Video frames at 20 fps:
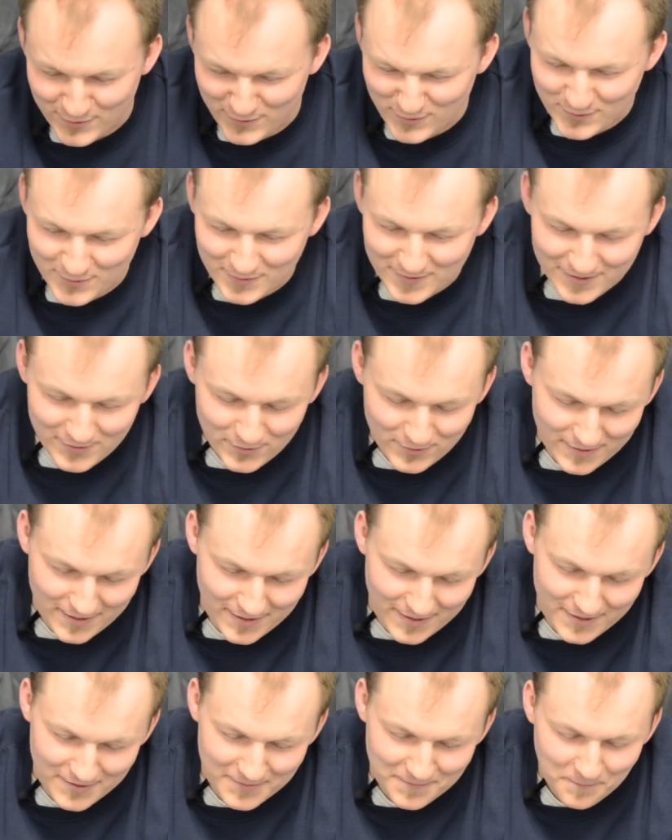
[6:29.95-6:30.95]
You know, I don't
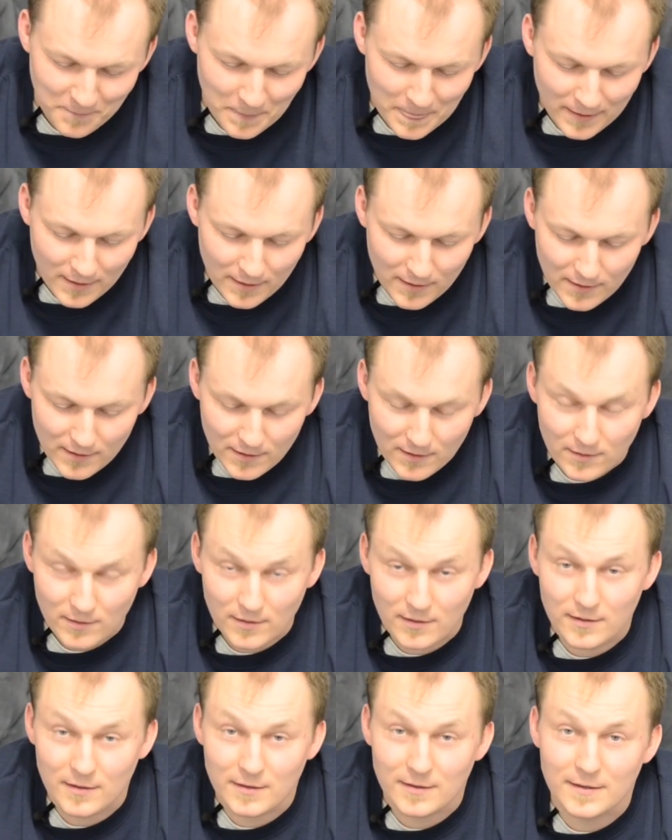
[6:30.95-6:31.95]
care.
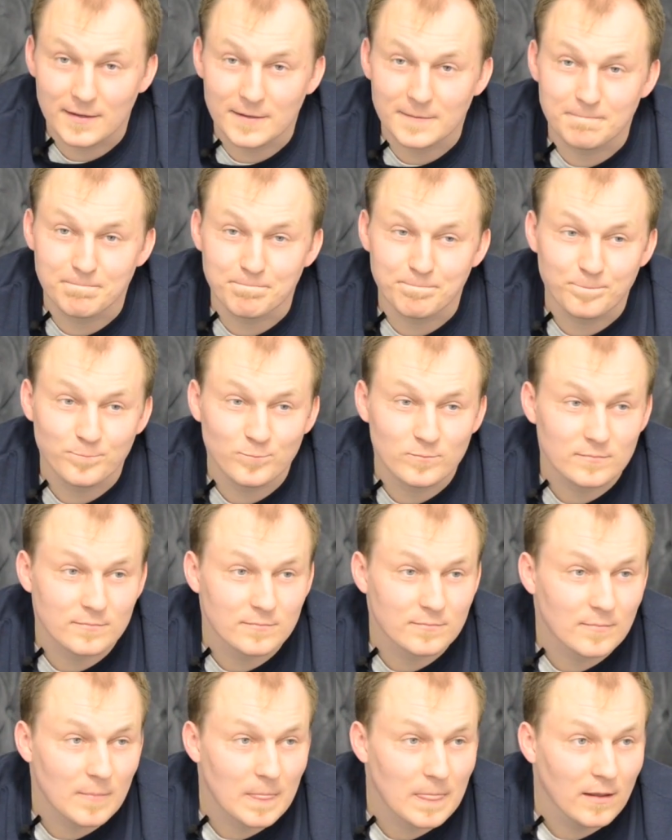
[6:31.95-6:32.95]
Um,
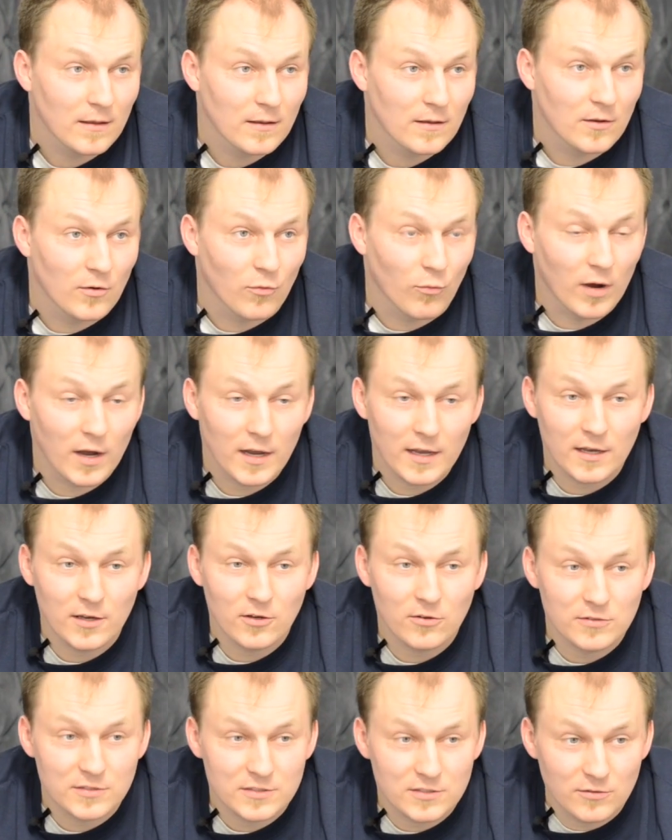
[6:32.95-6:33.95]
why I
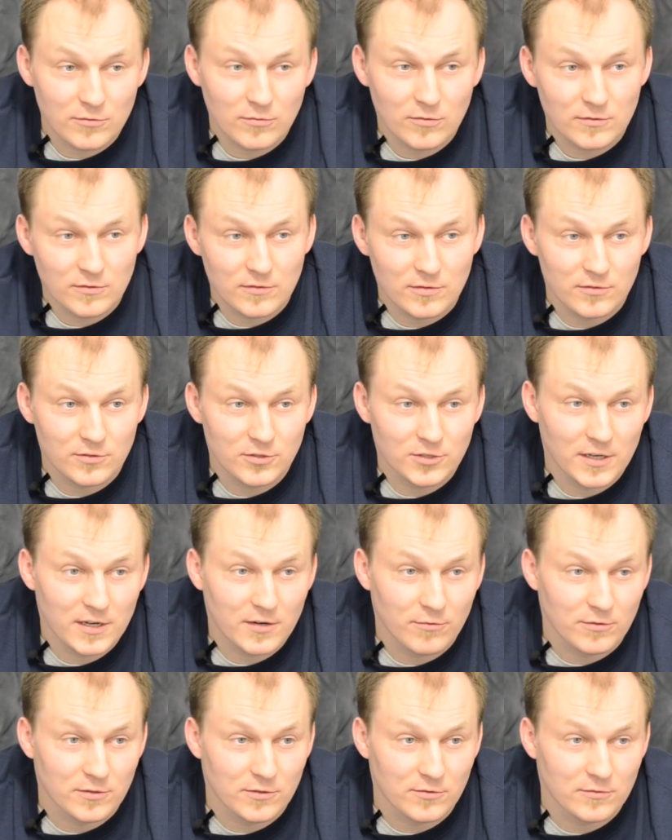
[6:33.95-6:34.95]
also want to
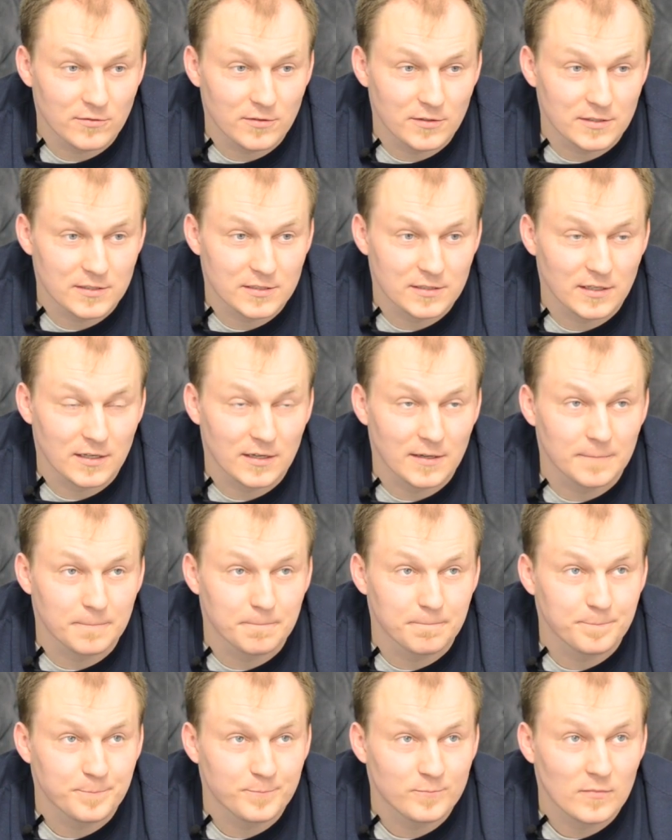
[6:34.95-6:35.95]
share with you this
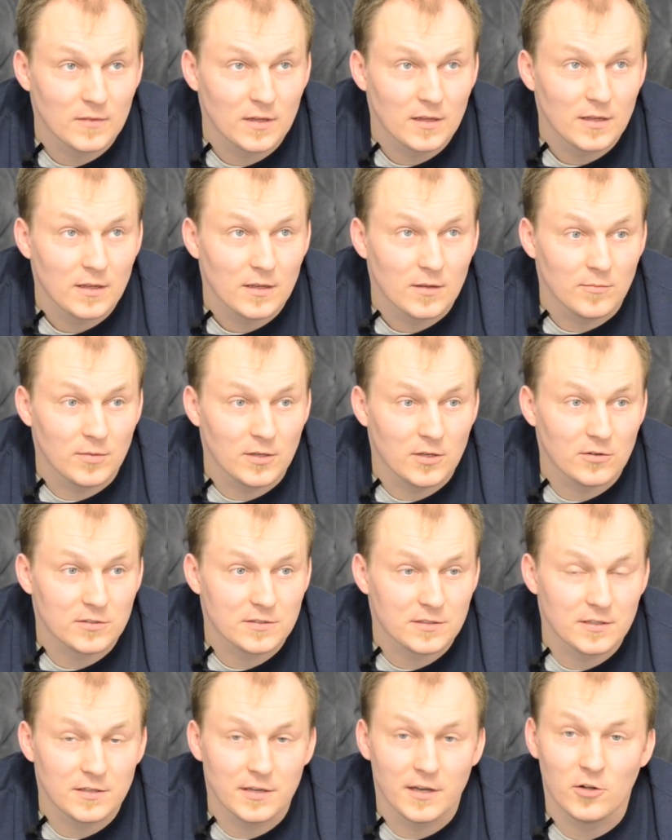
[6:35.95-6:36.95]
um,
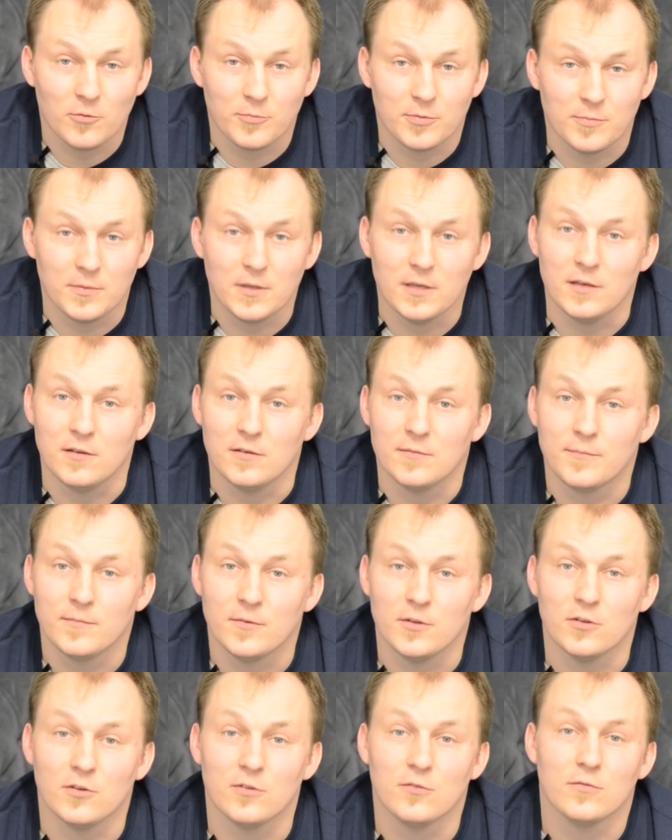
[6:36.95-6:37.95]
because it helped me.
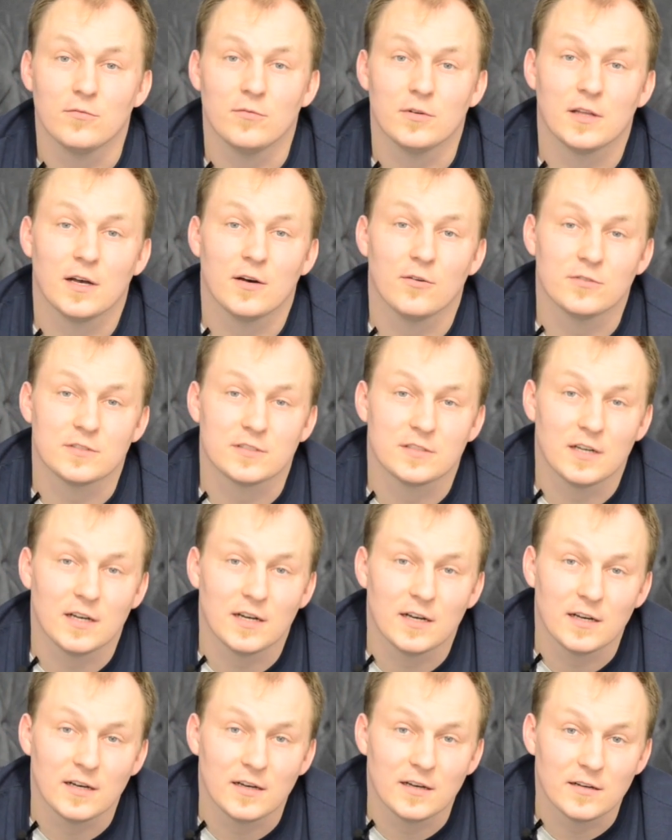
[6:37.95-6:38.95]
You know, when I was
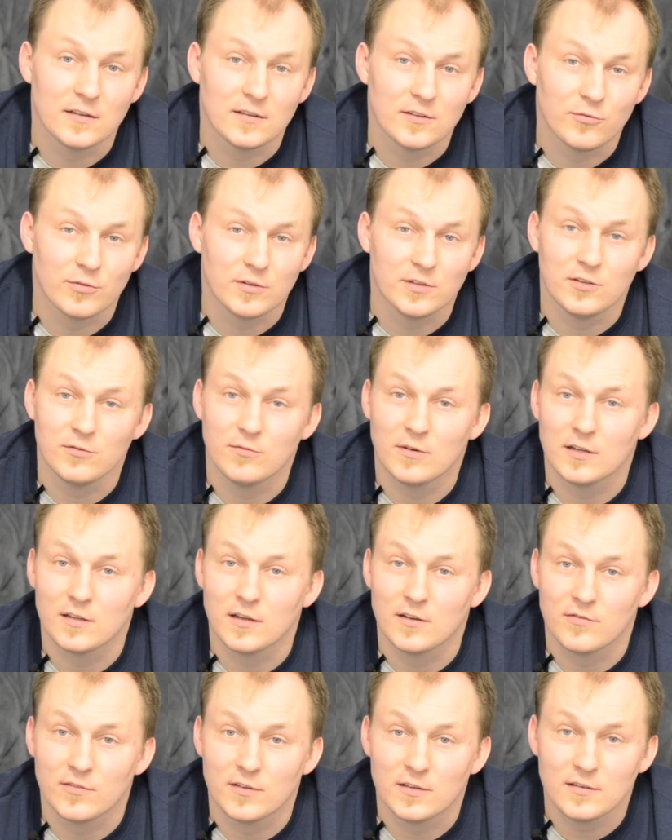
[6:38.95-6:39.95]
uh, 21,
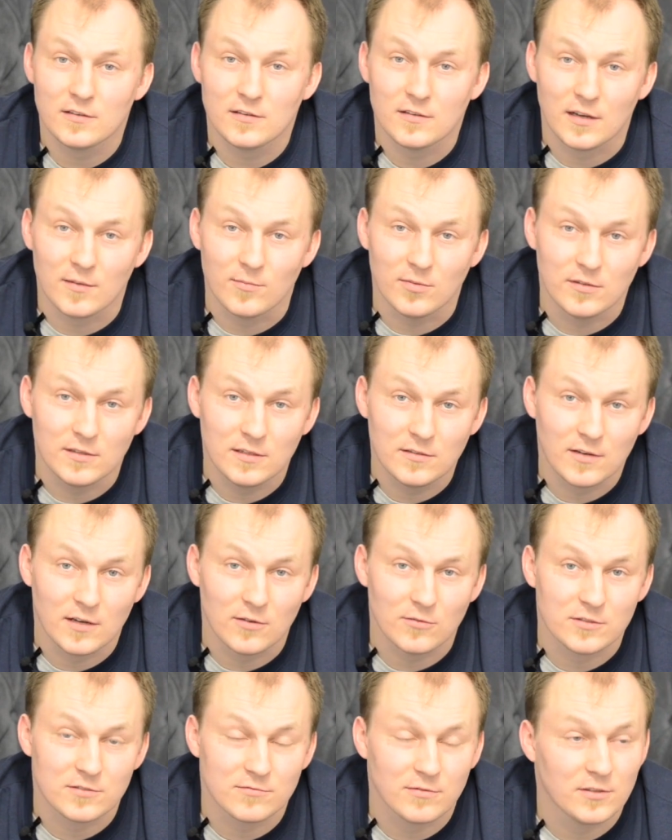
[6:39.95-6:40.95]
I think I believe I
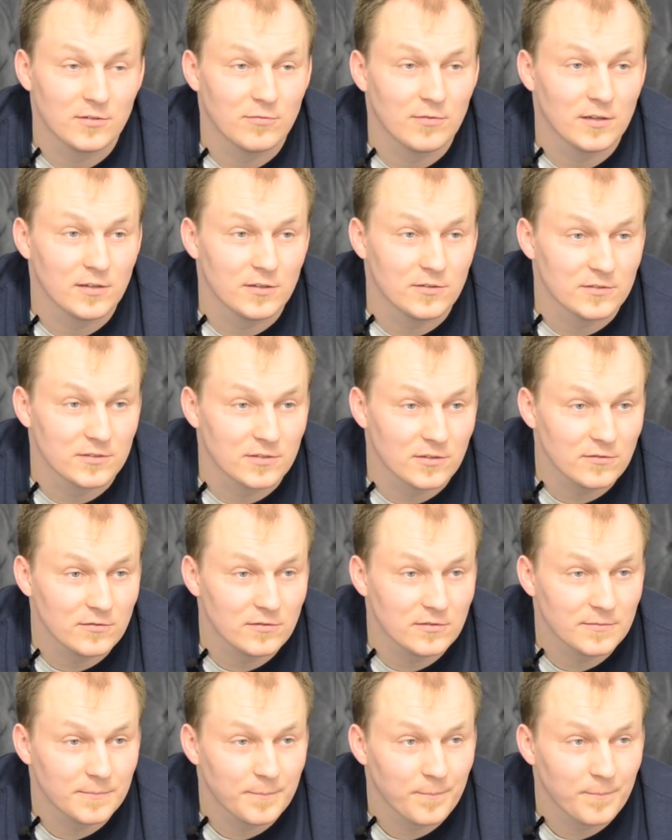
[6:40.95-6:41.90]
was 21 years old.